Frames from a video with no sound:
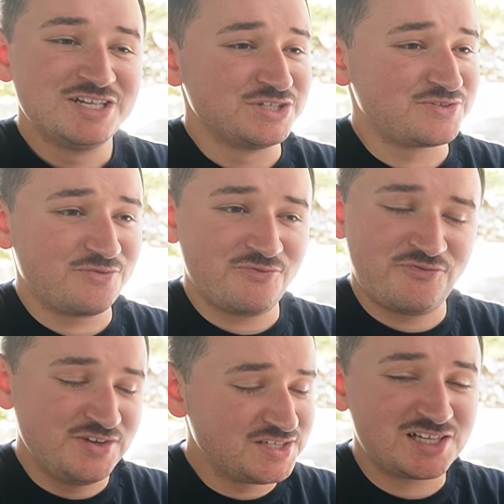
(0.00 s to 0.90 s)
just
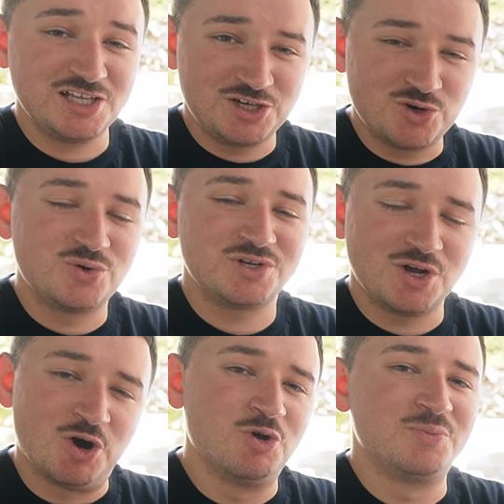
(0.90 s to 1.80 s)
physically
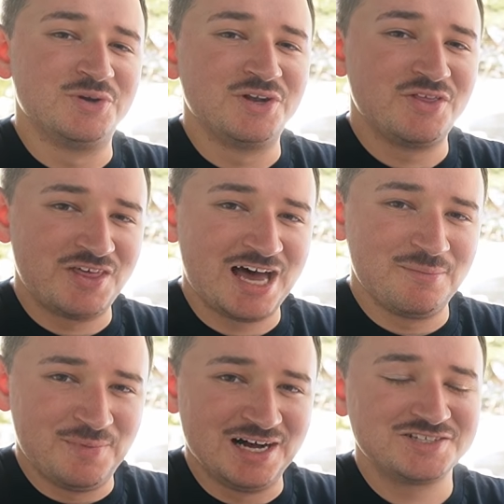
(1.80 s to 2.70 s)
couldn't open
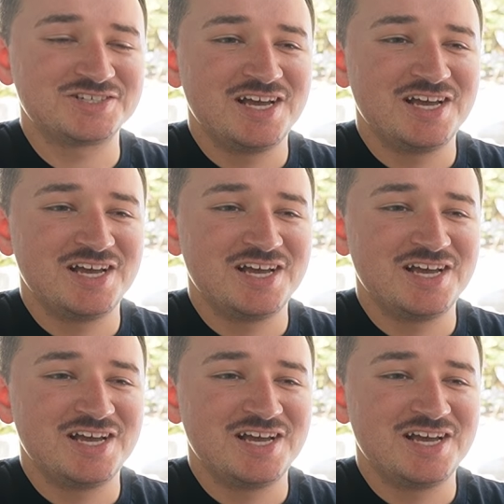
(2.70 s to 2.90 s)
that much.